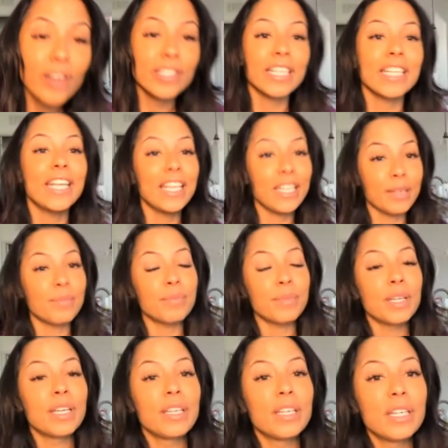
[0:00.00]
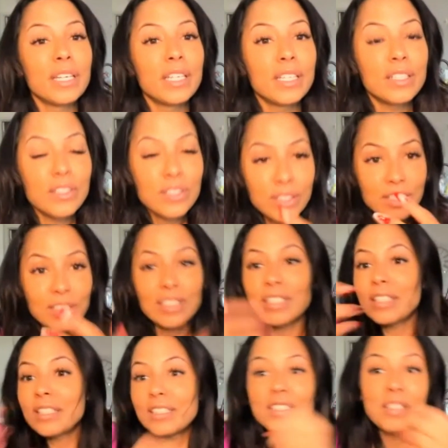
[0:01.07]
to get him
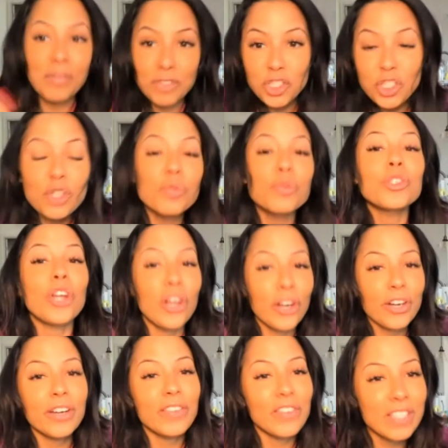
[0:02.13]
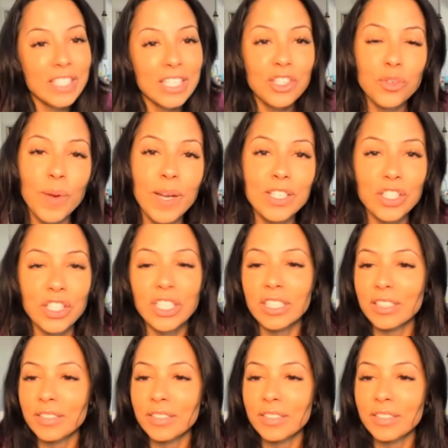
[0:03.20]
to choose her in the situation.